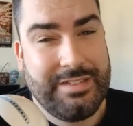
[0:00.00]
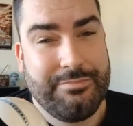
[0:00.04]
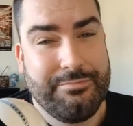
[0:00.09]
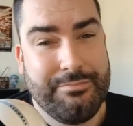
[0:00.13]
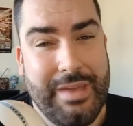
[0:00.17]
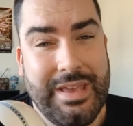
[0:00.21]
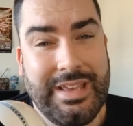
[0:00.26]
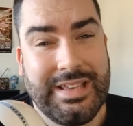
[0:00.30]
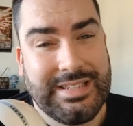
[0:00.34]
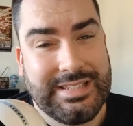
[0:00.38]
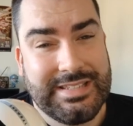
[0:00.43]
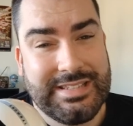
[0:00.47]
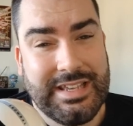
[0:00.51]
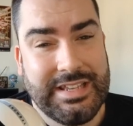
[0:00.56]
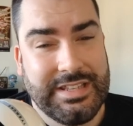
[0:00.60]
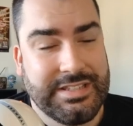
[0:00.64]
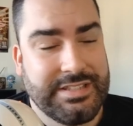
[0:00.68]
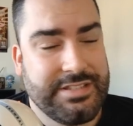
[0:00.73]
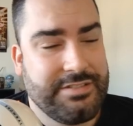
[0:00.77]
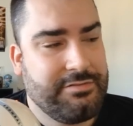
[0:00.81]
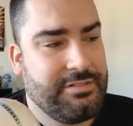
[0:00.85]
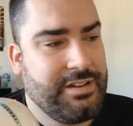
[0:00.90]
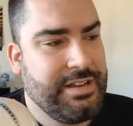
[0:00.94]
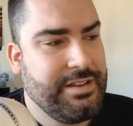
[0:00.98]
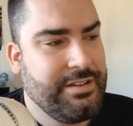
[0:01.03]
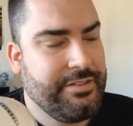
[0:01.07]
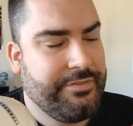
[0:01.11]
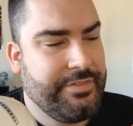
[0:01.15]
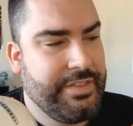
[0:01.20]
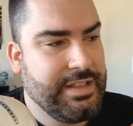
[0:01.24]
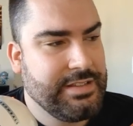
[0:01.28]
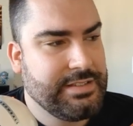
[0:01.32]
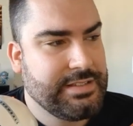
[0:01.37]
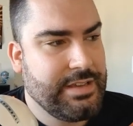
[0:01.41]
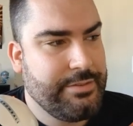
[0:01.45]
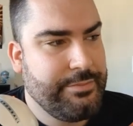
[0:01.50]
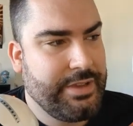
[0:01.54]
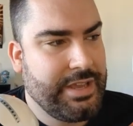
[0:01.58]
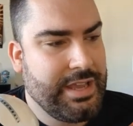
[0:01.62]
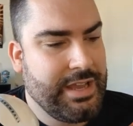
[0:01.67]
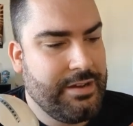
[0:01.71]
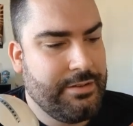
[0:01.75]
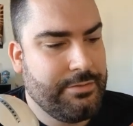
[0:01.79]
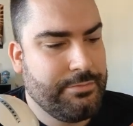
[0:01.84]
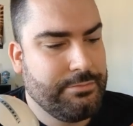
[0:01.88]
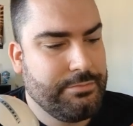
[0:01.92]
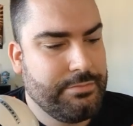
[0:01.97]
makes sense, right? If that's coming
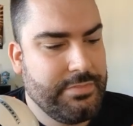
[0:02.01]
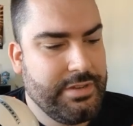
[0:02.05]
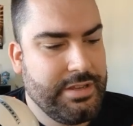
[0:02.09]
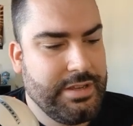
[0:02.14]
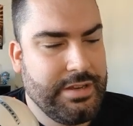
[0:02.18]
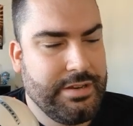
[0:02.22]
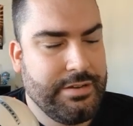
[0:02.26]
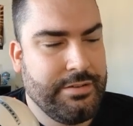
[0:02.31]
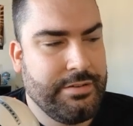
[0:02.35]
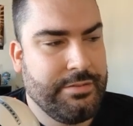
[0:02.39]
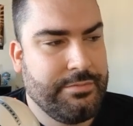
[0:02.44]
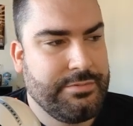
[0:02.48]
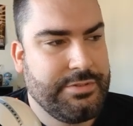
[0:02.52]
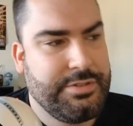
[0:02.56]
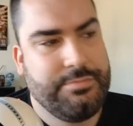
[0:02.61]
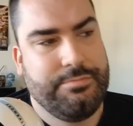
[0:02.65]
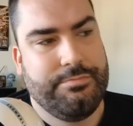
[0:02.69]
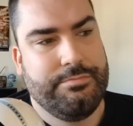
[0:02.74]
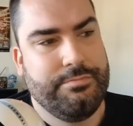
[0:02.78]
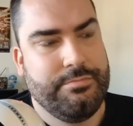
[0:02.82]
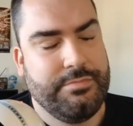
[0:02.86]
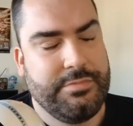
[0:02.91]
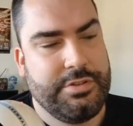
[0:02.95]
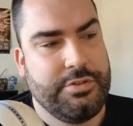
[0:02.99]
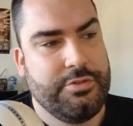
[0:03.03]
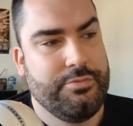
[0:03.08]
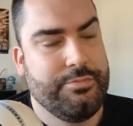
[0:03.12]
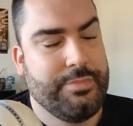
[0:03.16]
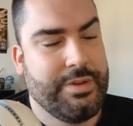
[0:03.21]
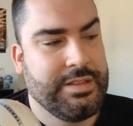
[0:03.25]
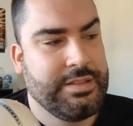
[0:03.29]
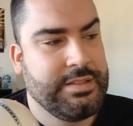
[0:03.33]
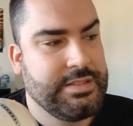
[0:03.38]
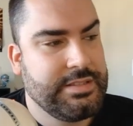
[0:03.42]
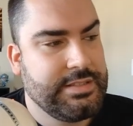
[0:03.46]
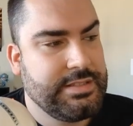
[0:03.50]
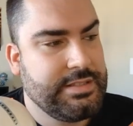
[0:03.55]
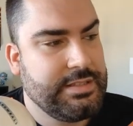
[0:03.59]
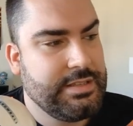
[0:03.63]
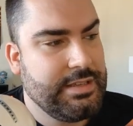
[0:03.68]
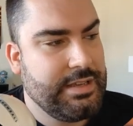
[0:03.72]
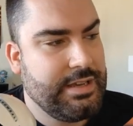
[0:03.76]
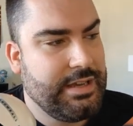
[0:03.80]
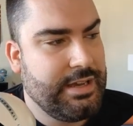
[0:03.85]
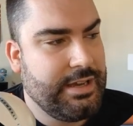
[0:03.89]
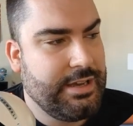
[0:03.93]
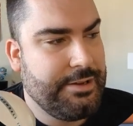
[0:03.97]
out in 2 months,
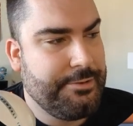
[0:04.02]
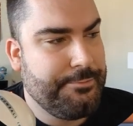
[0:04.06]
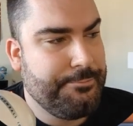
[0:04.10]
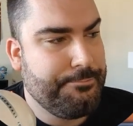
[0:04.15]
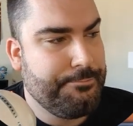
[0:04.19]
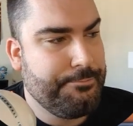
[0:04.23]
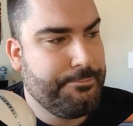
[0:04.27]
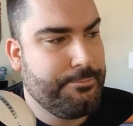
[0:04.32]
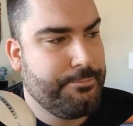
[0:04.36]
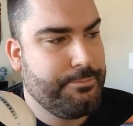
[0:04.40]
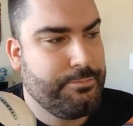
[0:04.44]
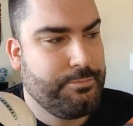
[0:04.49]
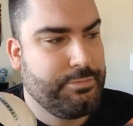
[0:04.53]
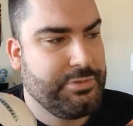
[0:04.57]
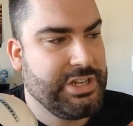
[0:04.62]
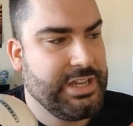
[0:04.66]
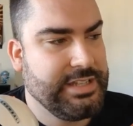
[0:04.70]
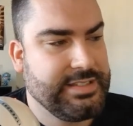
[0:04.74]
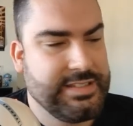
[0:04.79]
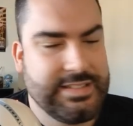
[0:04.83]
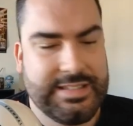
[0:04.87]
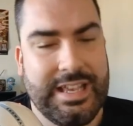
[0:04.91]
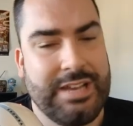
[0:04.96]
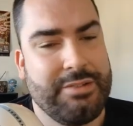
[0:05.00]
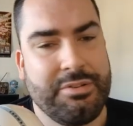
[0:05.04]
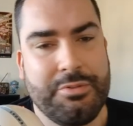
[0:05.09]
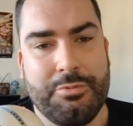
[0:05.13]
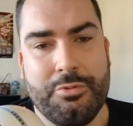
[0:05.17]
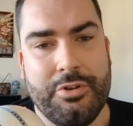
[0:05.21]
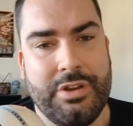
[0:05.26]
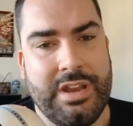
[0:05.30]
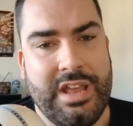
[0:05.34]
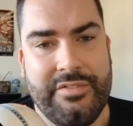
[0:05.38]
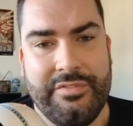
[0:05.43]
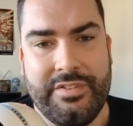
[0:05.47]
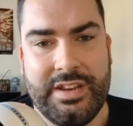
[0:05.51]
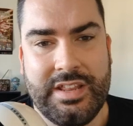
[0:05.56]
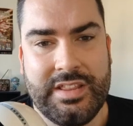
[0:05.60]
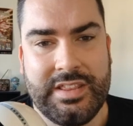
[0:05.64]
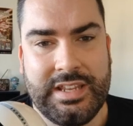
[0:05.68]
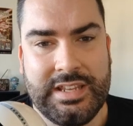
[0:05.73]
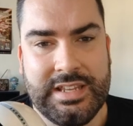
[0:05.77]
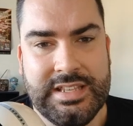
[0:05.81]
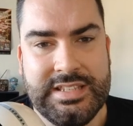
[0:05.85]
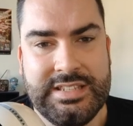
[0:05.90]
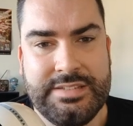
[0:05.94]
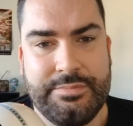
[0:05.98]
chances are we won't have another
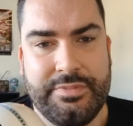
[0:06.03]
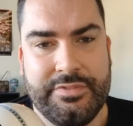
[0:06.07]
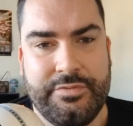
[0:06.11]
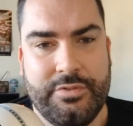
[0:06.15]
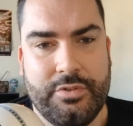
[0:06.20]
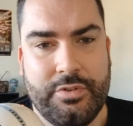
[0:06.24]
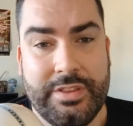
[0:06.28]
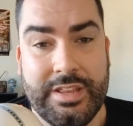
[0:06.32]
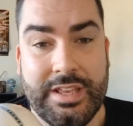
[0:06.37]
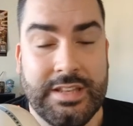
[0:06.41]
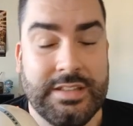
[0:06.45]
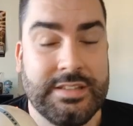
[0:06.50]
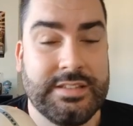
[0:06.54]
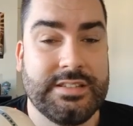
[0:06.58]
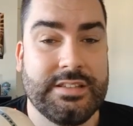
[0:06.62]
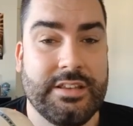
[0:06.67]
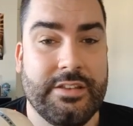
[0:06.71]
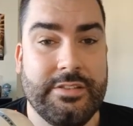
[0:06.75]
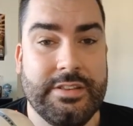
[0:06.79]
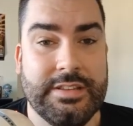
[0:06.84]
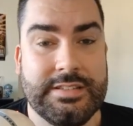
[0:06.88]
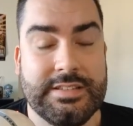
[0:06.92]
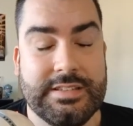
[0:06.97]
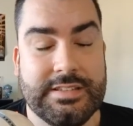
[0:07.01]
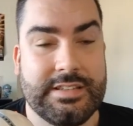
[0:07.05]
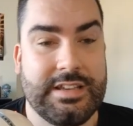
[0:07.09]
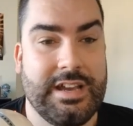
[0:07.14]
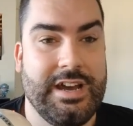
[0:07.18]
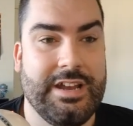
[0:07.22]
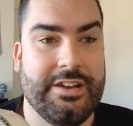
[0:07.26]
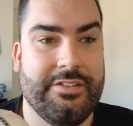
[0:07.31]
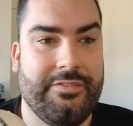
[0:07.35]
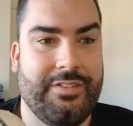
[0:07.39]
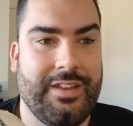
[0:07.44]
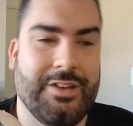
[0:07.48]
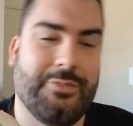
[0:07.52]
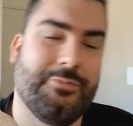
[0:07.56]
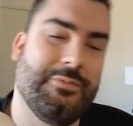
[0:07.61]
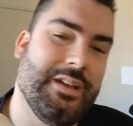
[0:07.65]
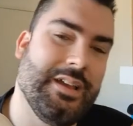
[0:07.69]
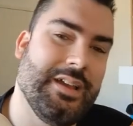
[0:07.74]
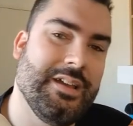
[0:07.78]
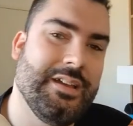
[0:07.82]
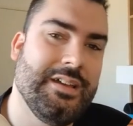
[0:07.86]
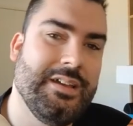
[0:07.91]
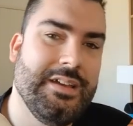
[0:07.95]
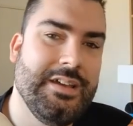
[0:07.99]
list before then. So this is kind of like
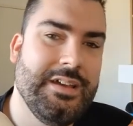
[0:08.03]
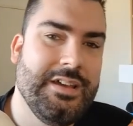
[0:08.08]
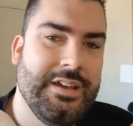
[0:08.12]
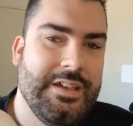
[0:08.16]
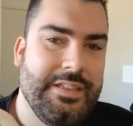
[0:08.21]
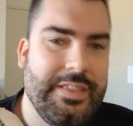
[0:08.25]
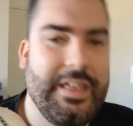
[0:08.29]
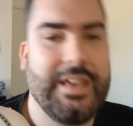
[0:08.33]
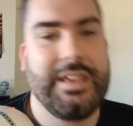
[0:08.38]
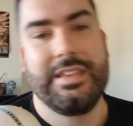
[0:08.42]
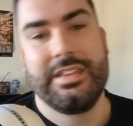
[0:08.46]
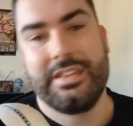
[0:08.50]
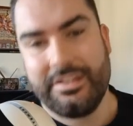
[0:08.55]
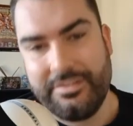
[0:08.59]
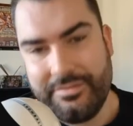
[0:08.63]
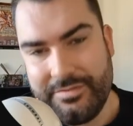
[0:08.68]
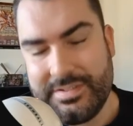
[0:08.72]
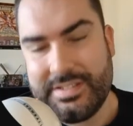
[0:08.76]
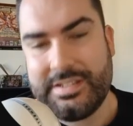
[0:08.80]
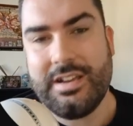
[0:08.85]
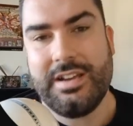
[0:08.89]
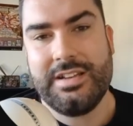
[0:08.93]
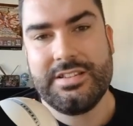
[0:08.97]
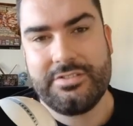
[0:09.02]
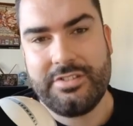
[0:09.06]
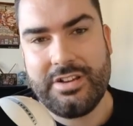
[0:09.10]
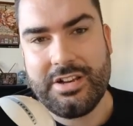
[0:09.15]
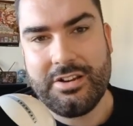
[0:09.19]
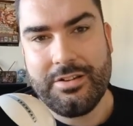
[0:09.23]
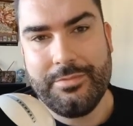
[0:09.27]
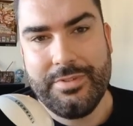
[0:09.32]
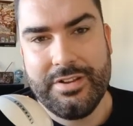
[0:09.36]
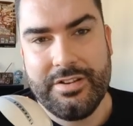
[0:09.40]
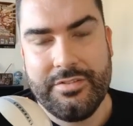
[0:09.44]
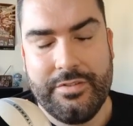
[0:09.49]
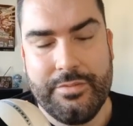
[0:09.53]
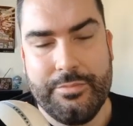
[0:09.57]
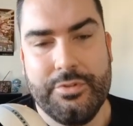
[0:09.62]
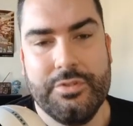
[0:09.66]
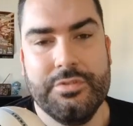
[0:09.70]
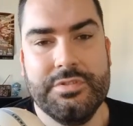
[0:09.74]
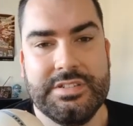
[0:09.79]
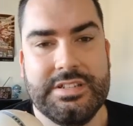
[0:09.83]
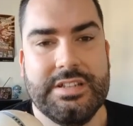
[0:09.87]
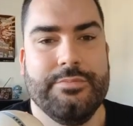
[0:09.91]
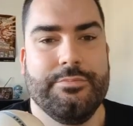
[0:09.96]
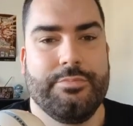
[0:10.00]
where they can give Sky Striker a bit of a
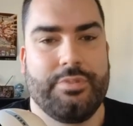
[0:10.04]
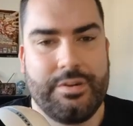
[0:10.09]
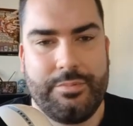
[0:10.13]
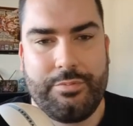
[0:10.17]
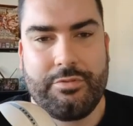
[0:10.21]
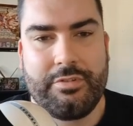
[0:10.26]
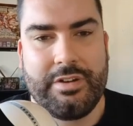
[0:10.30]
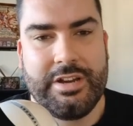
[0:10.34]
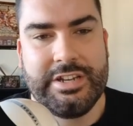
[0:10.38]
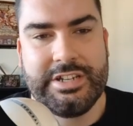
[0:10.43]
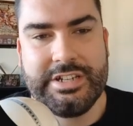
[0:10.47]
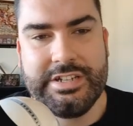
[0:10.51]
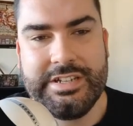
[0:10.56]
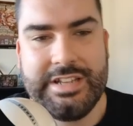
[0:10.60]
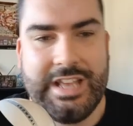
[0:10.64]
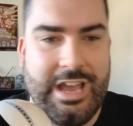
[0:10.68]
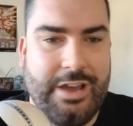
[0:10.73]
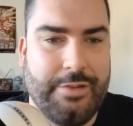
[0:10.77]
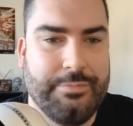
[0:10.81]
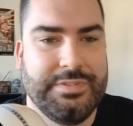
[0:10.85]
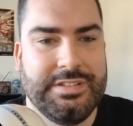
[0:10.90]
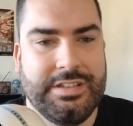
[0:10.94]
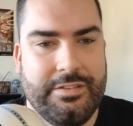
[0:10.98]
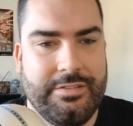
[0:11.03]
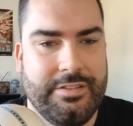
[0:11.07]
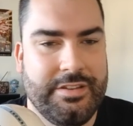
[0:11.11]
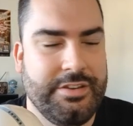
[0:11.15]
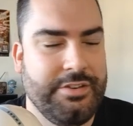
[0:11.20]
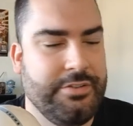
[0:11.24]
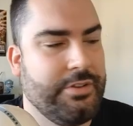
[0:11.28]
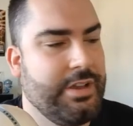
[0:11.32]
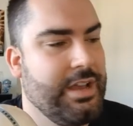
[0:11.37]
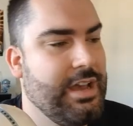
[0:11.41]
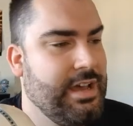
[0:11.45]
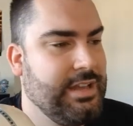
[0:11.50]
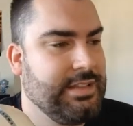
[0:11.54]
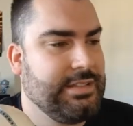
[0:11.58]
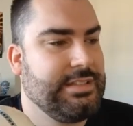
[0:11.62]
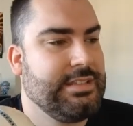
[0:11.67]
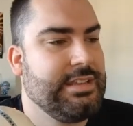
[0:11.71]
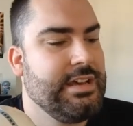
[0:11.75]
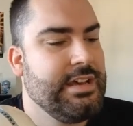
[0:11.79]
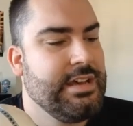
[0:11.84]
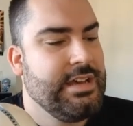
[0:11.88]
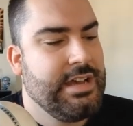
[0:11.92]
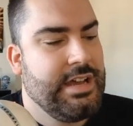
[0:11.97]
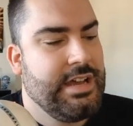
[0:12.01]
boost in preparation to help sell the new cards.